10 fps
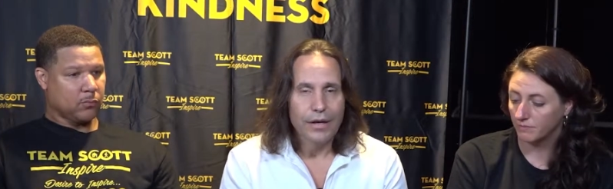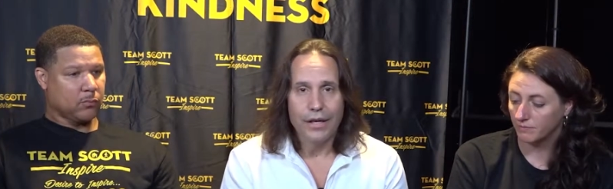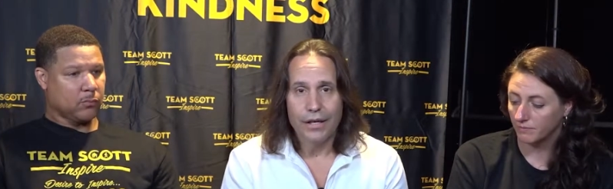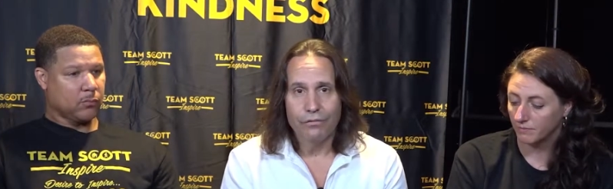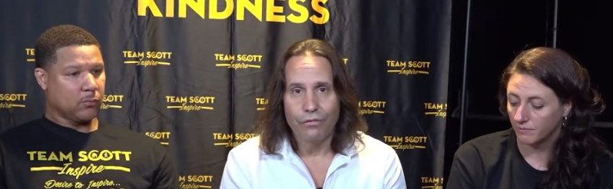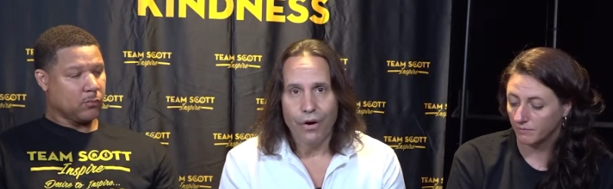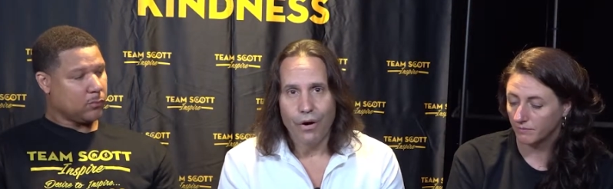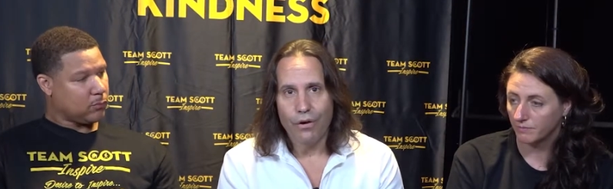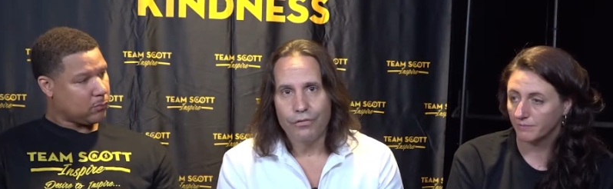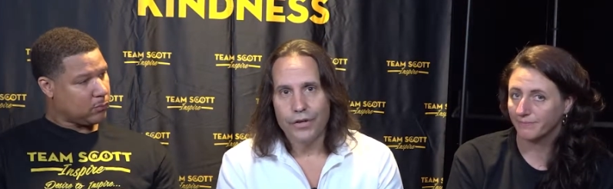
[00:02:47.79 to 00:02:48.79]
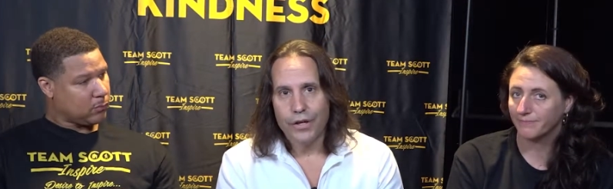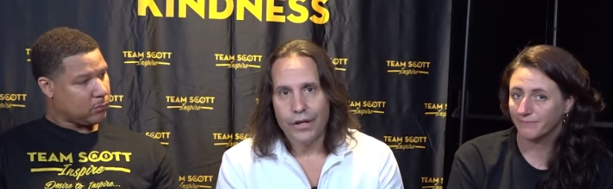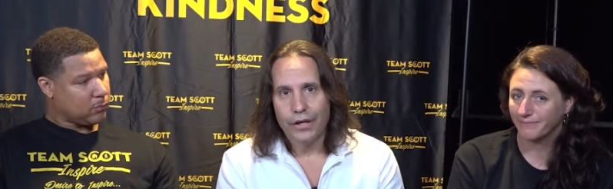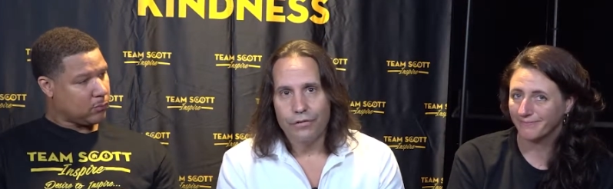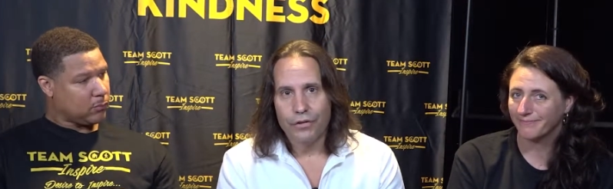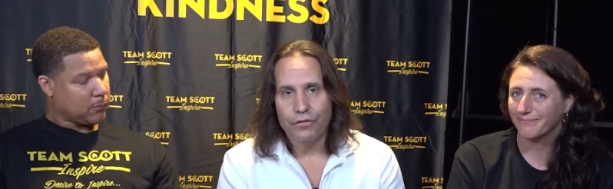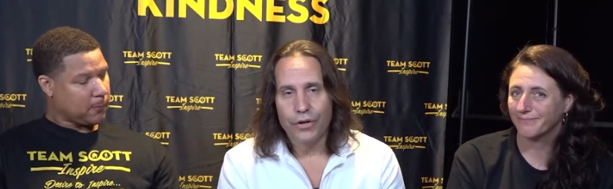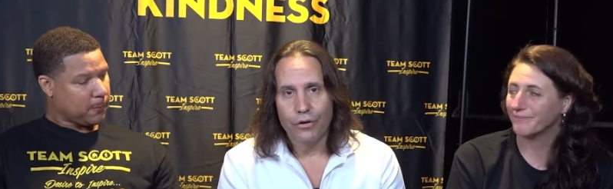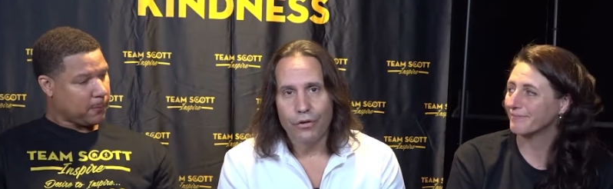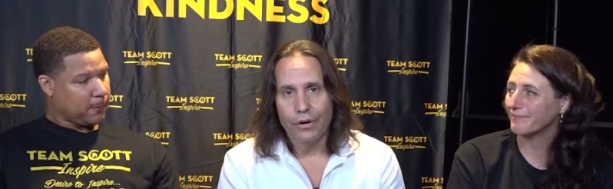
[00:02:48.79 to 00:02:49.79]
Speaker 1: Get involved if you
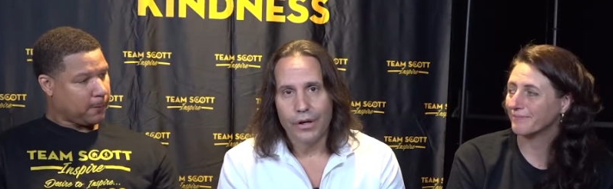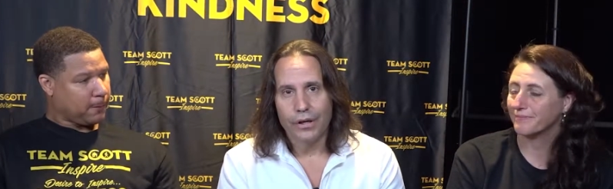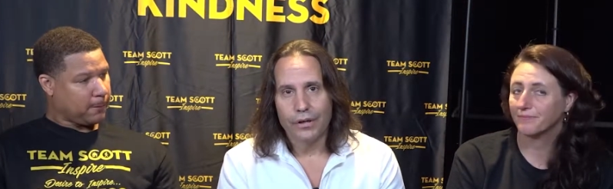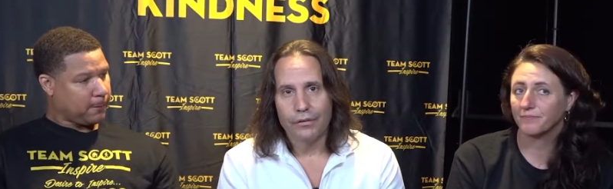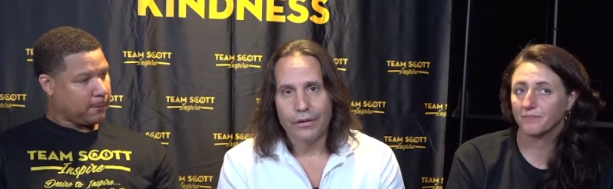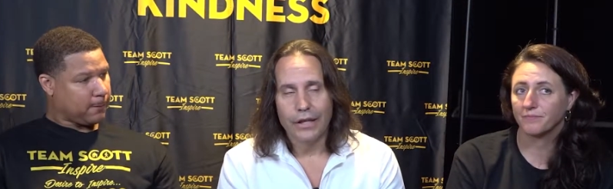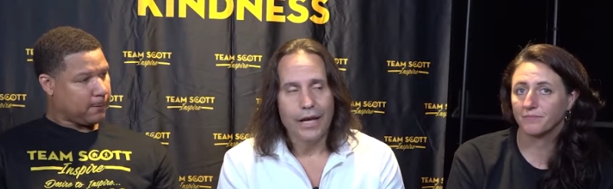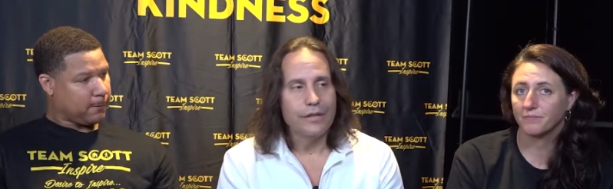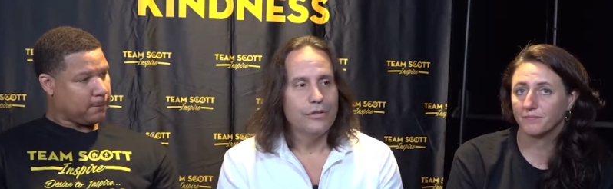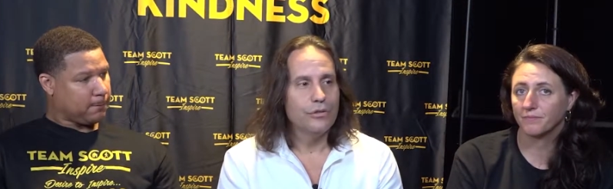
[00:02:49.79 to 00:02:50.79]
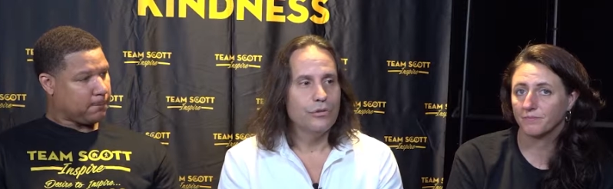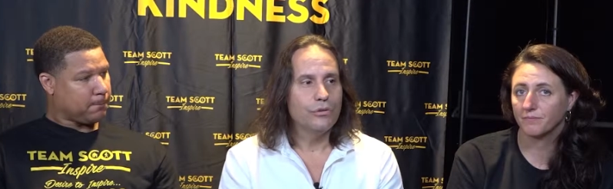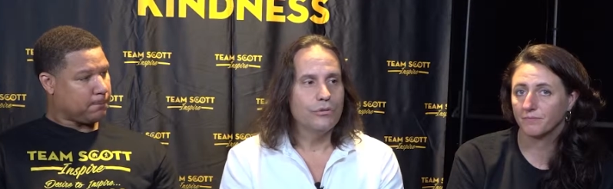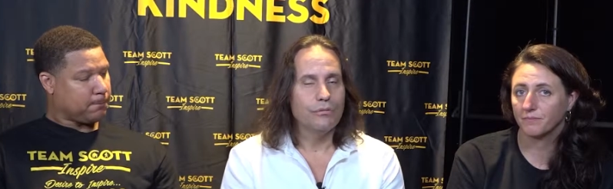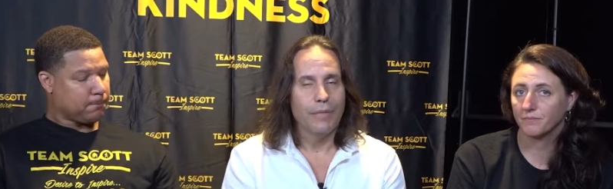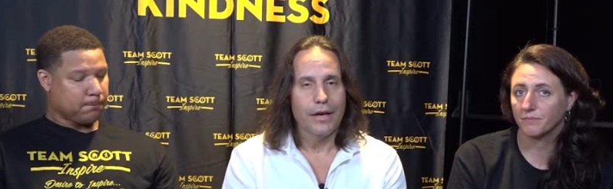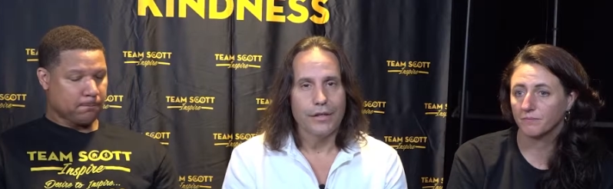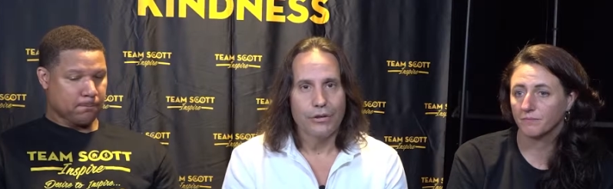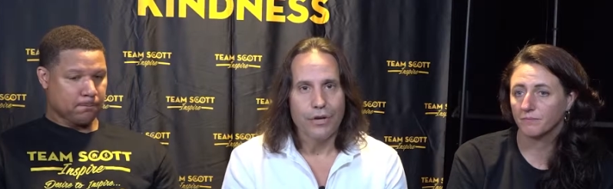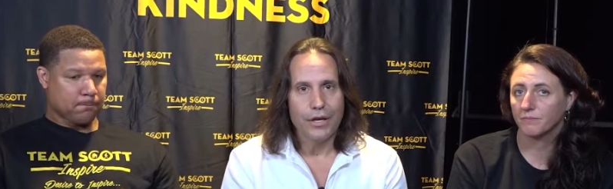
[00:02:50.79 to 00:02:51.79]
feel uh, led to make a
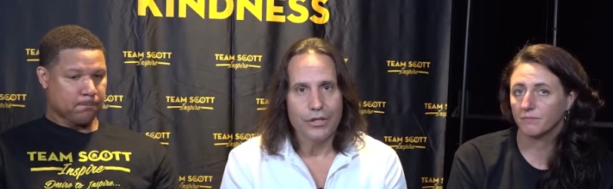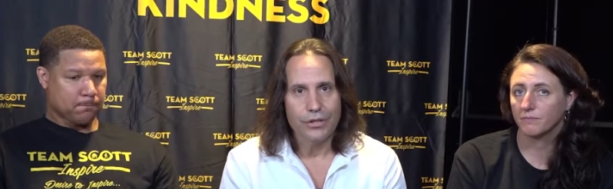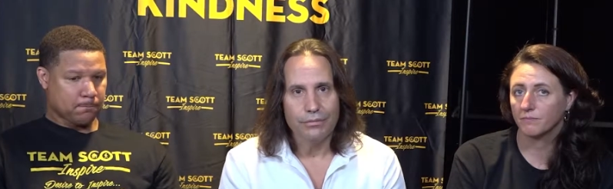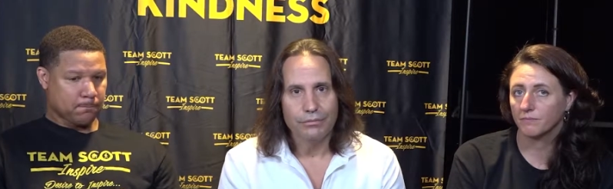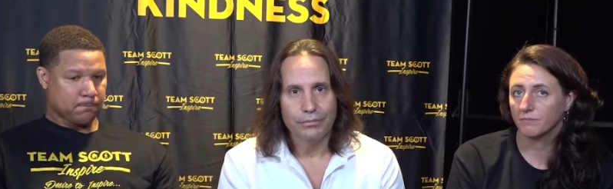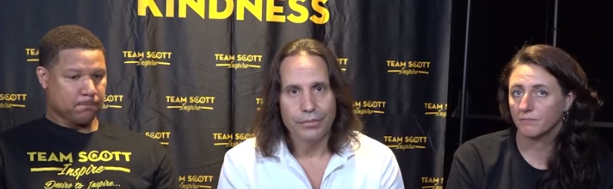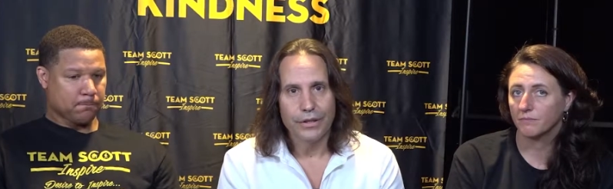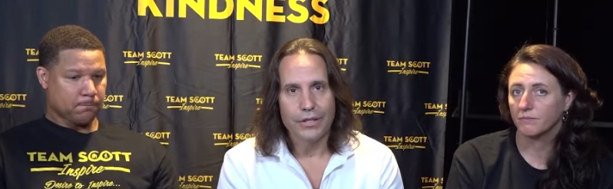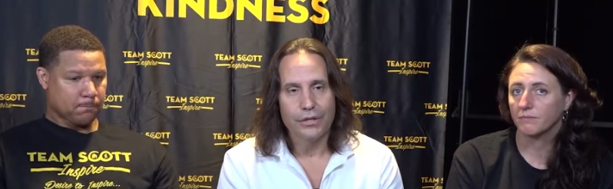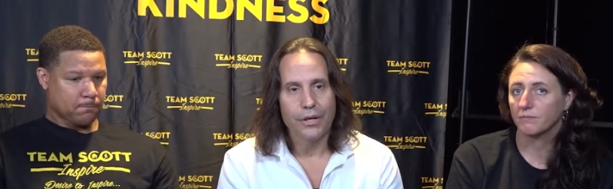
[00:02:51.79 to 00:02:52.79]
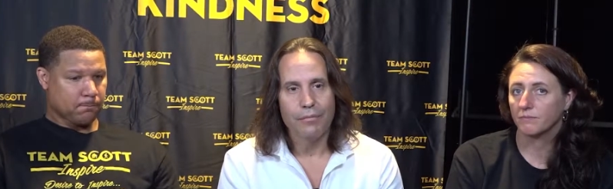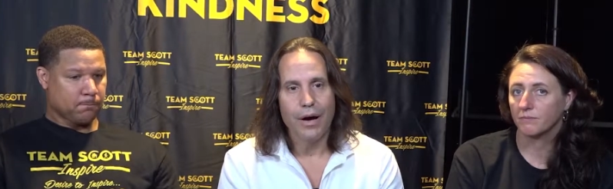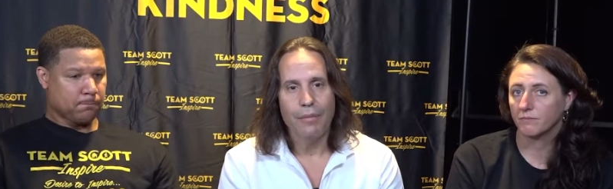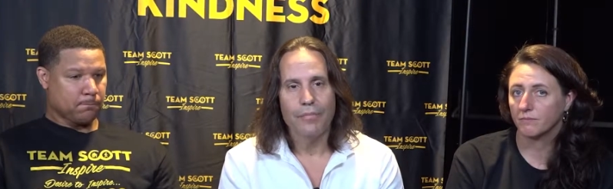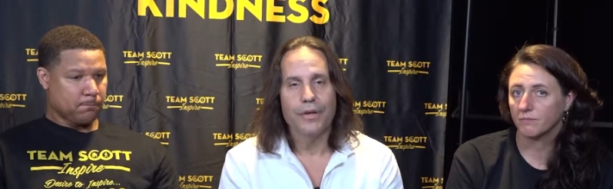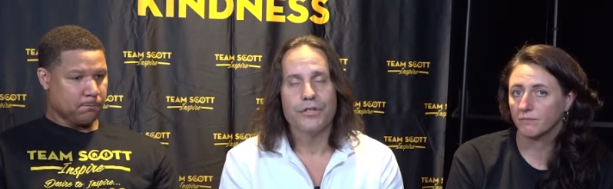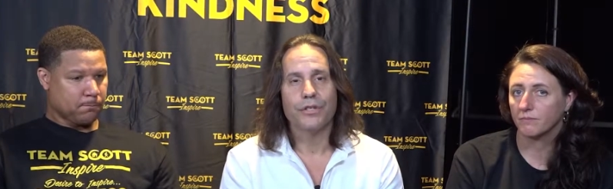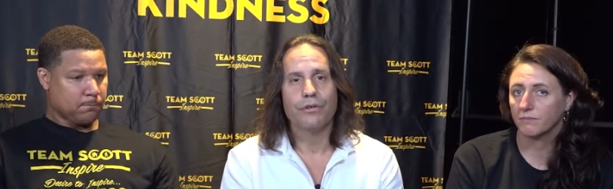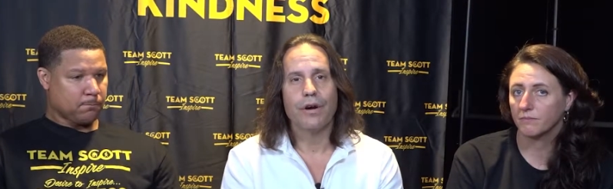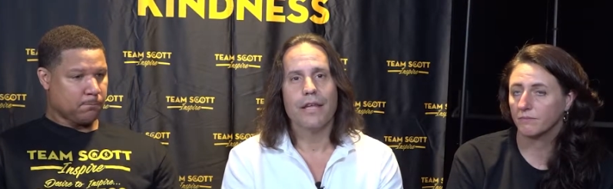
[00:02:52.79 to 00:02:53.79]
donation, please look them up. It's a
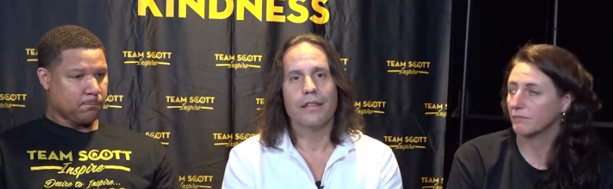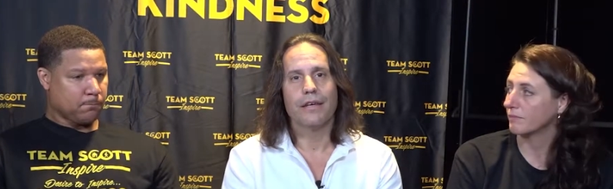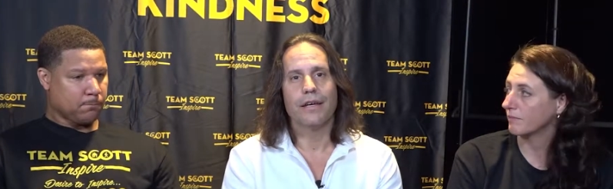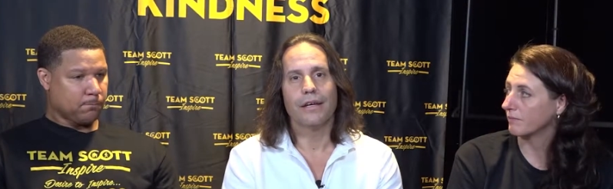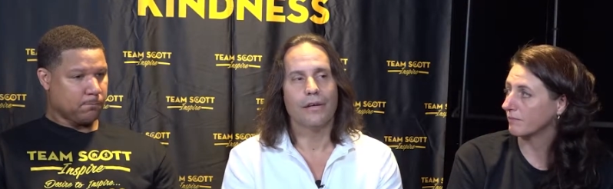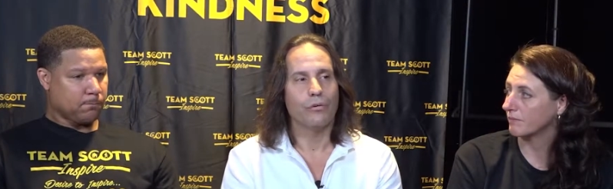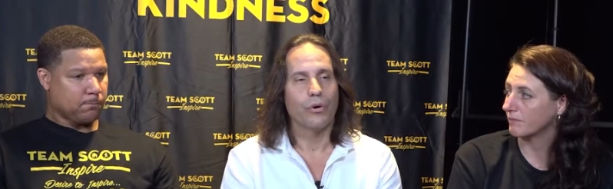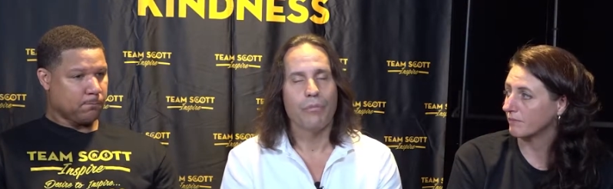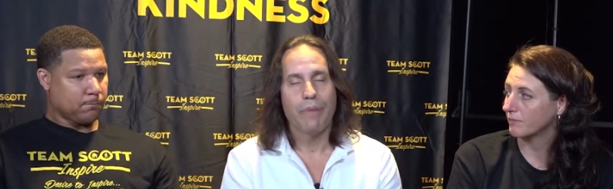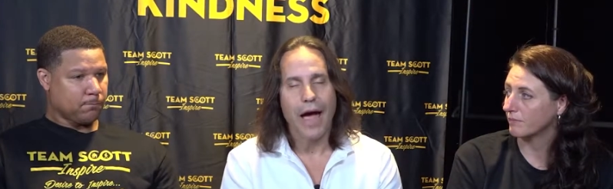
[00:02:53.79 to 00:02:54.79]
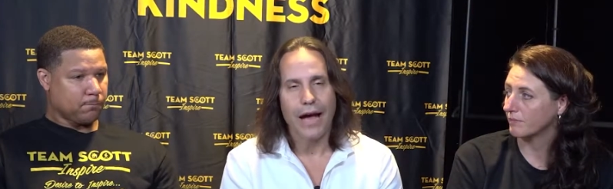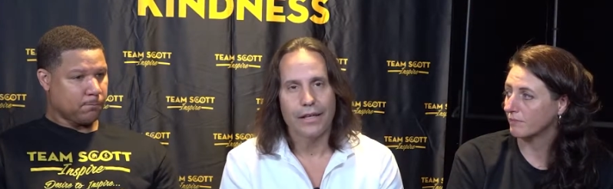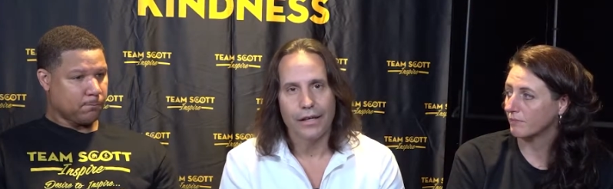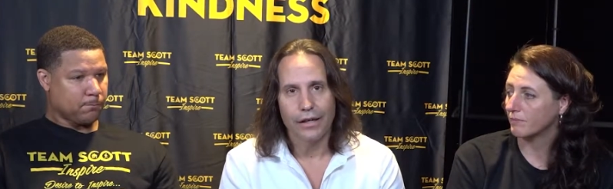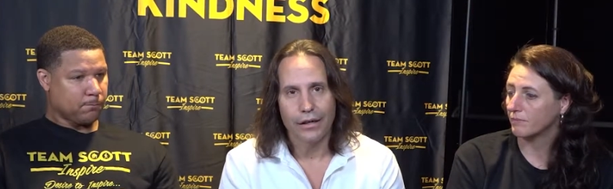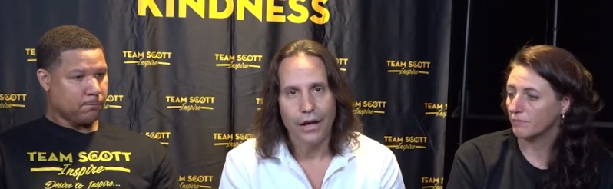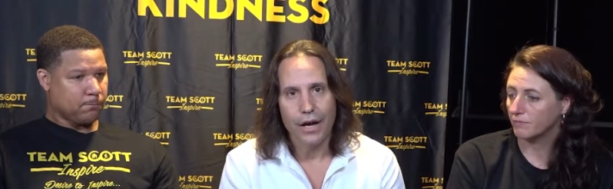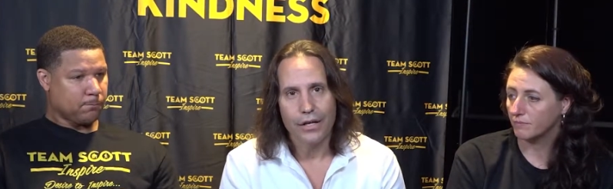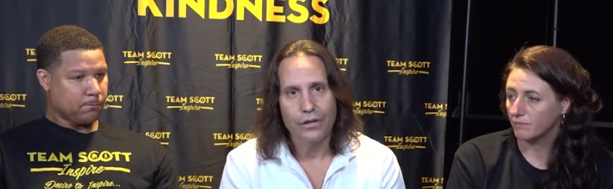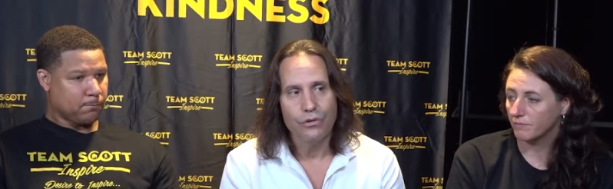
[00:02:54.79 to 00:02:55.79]
great thing. We're impacting a lot
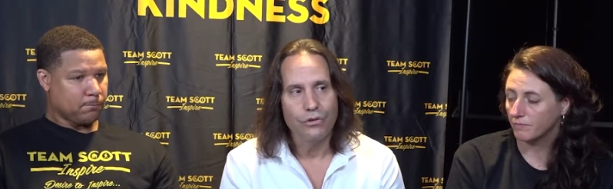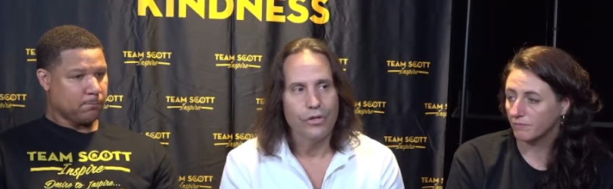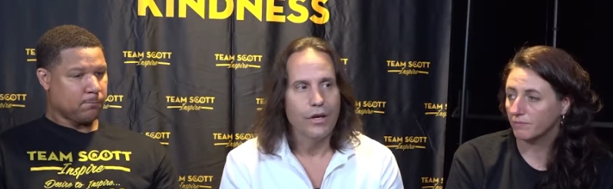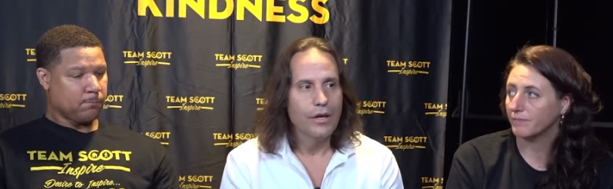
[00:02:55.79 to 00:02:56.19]
of youth